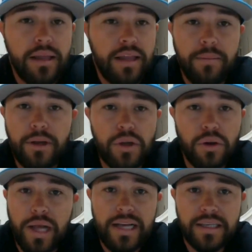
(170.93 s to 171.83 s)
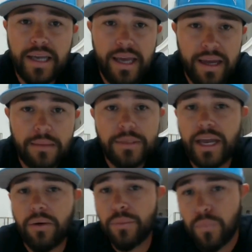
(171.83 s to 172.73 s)
They've been utilizing him,
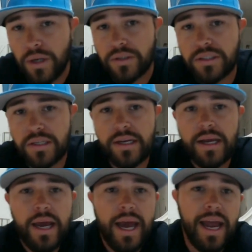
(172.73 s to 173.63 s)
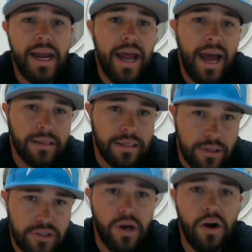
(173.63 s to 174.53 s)
Garrett Wilson, and Allen
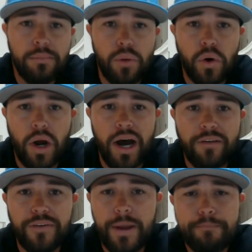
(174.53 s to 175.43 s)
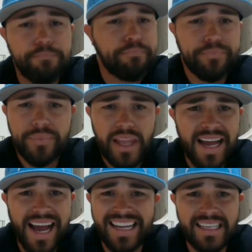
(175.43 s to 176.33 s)
Lazard more often.
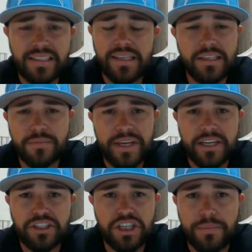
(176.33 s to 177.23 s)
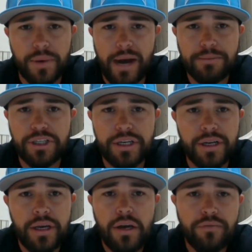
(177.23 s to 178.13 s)
I could see this be a cheap option
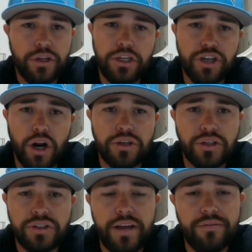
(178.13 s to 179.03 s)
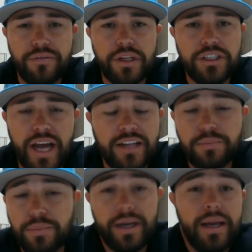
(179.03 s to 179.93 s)
for the Chargers and for the Jets.
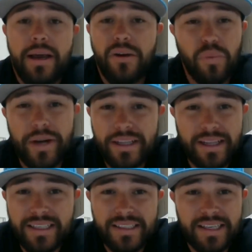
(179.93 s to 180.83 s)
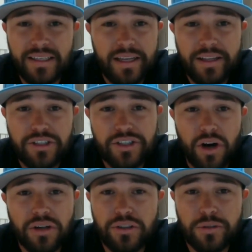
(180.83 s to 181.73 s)
But realistically, the
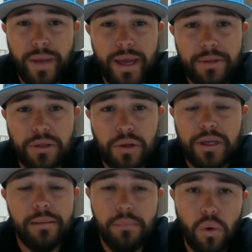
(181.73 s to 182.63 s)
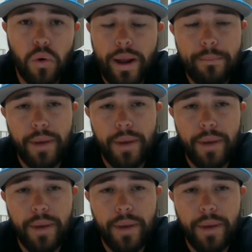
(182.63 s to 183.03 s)
Chargers may be looking more at